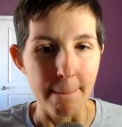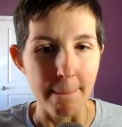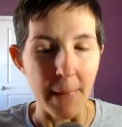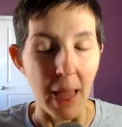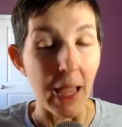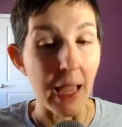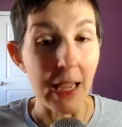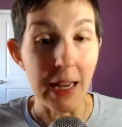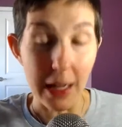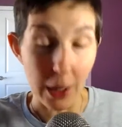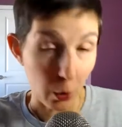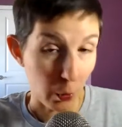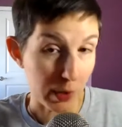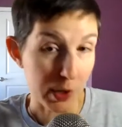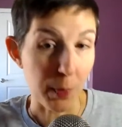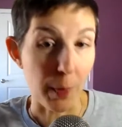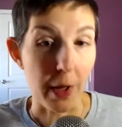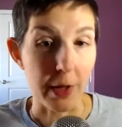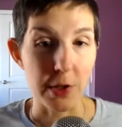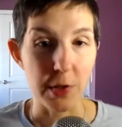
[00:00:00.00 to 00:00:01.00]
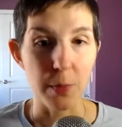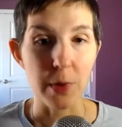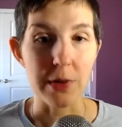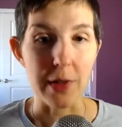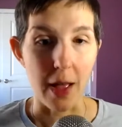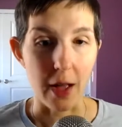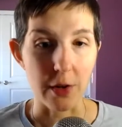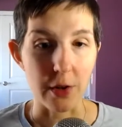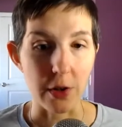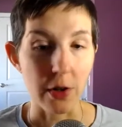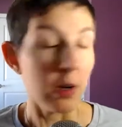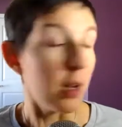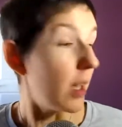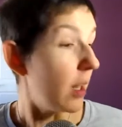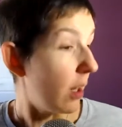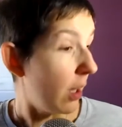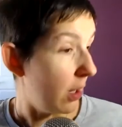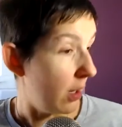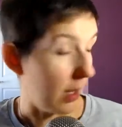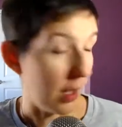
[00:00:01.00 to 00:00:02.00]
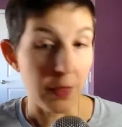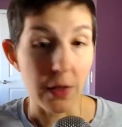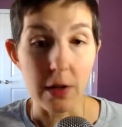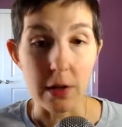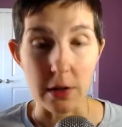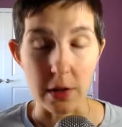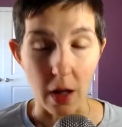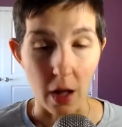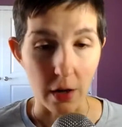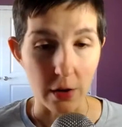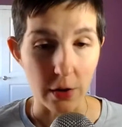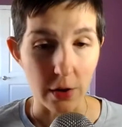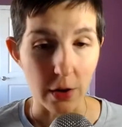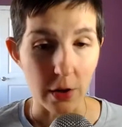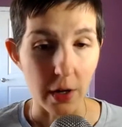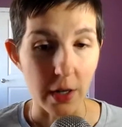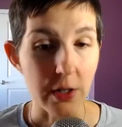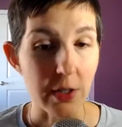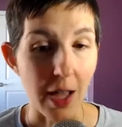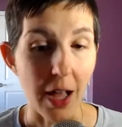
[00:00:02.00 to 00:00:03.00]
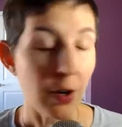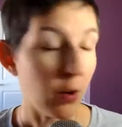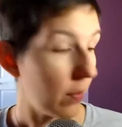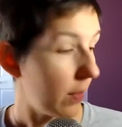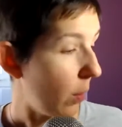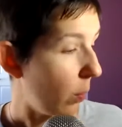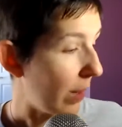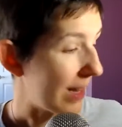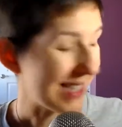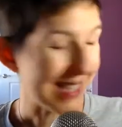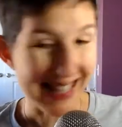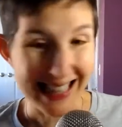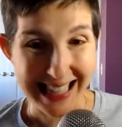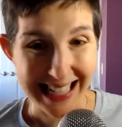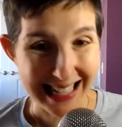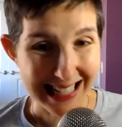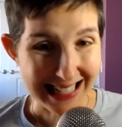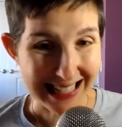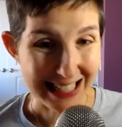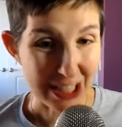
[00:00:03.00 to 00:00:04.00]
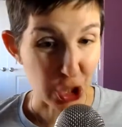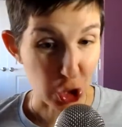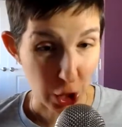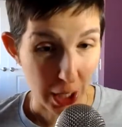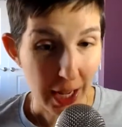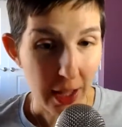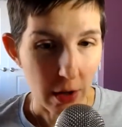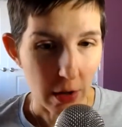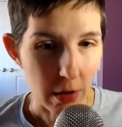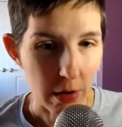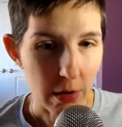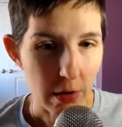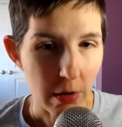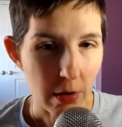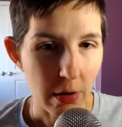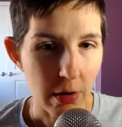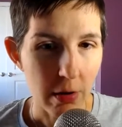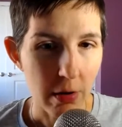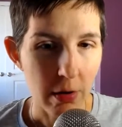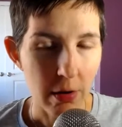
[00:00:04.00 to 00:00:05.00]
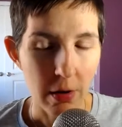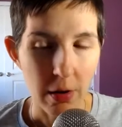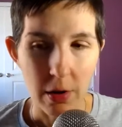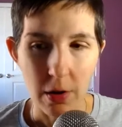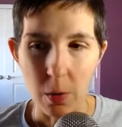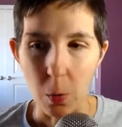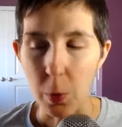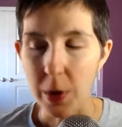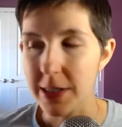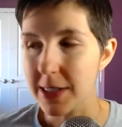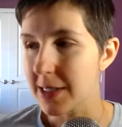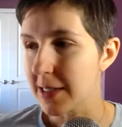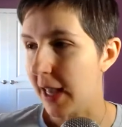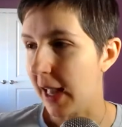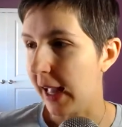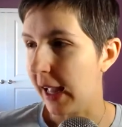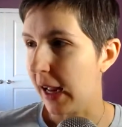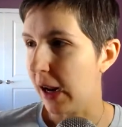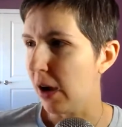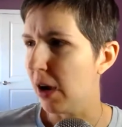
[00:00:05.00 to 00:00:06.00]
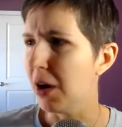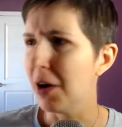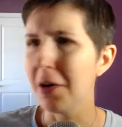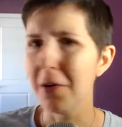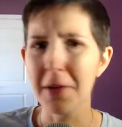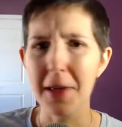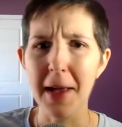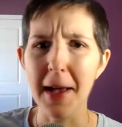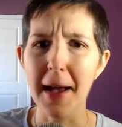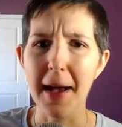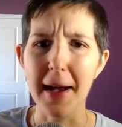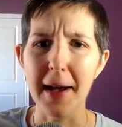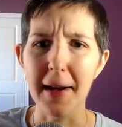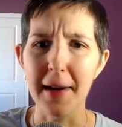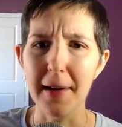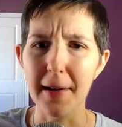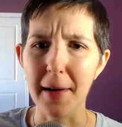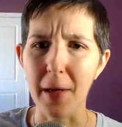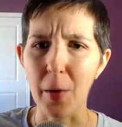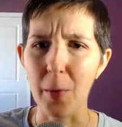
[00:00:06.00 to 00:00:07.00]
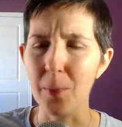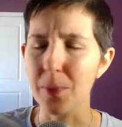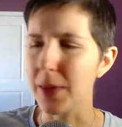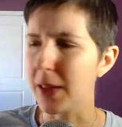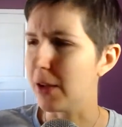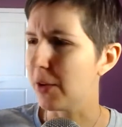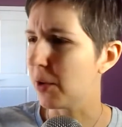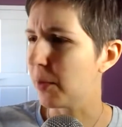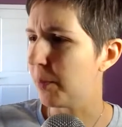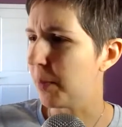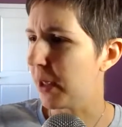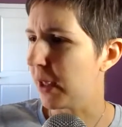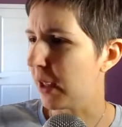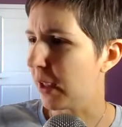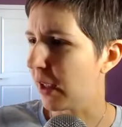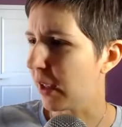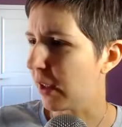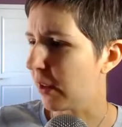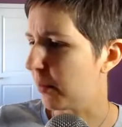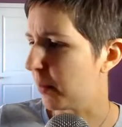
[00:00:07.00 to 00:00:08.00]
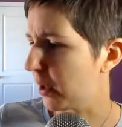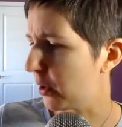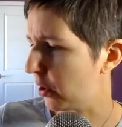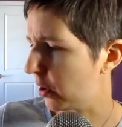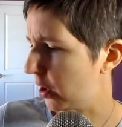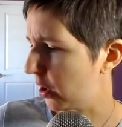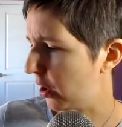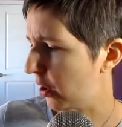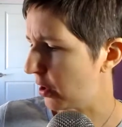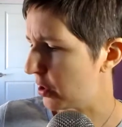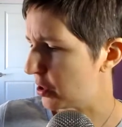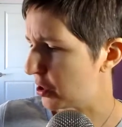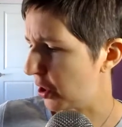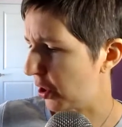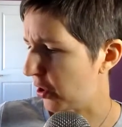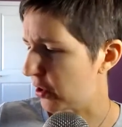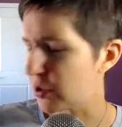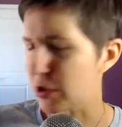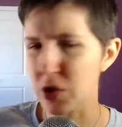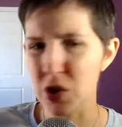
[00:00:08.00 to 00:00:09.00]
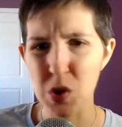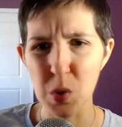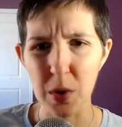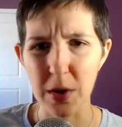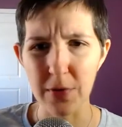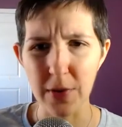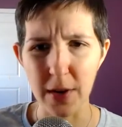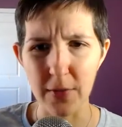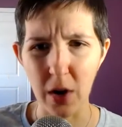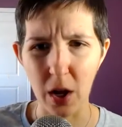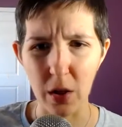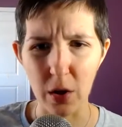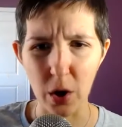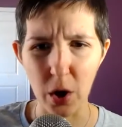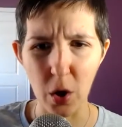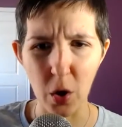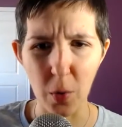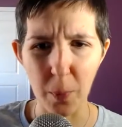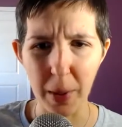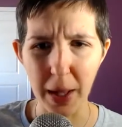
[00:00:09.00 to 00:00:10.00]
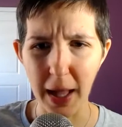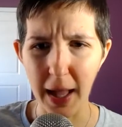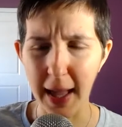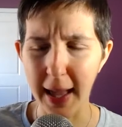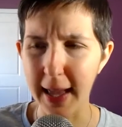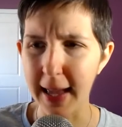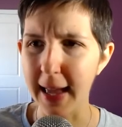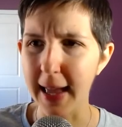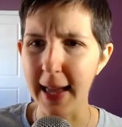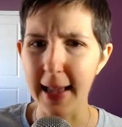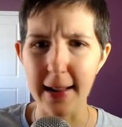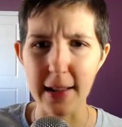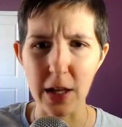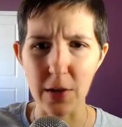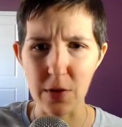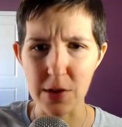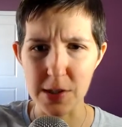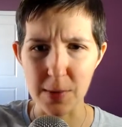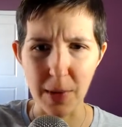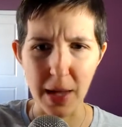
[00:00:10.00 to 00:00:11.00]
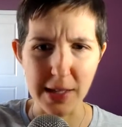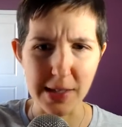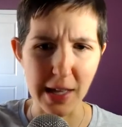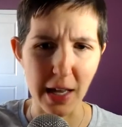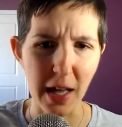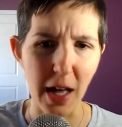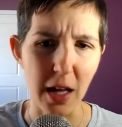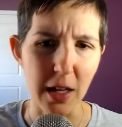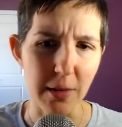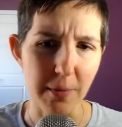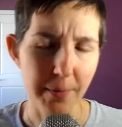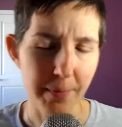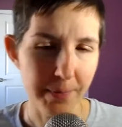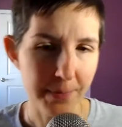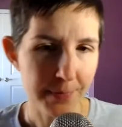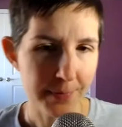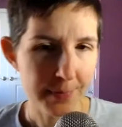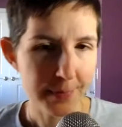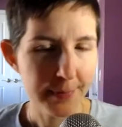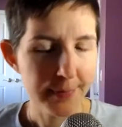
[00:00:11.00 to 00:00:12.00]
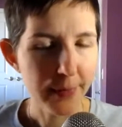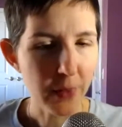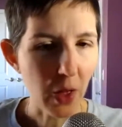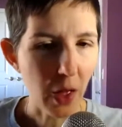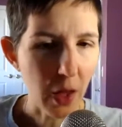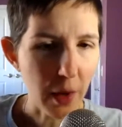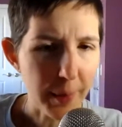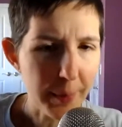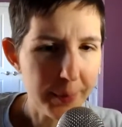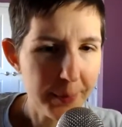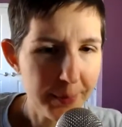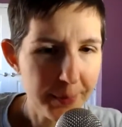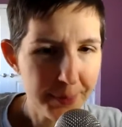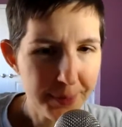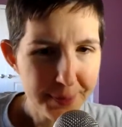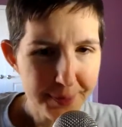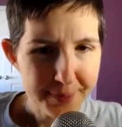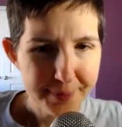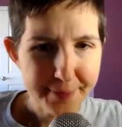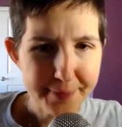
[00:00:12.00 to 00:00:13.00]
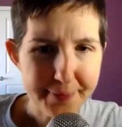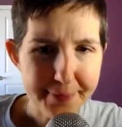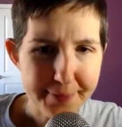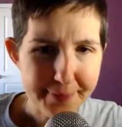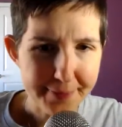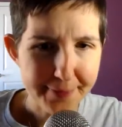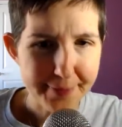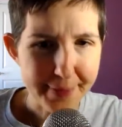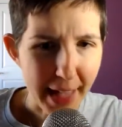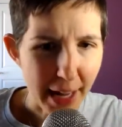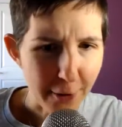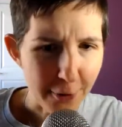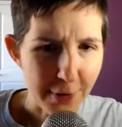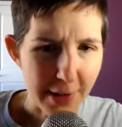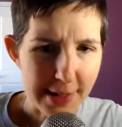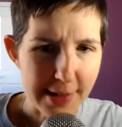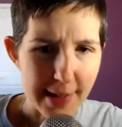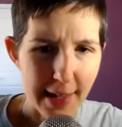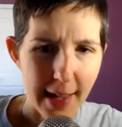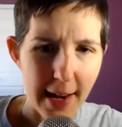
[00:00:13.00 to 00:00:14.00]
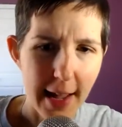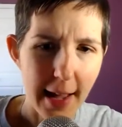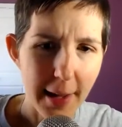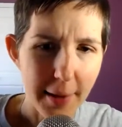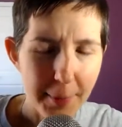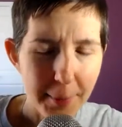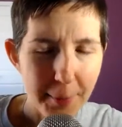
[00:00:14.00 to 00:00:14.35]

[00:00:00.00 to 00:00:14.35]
An irresponsible doctor, an unethical doctor, a doctor that wants to land in jail would say, oh, yeah, it'll be, let me look at your insurance, it's $25 copay, and I'll give you some OxyContin. Done. That'll fix the headache.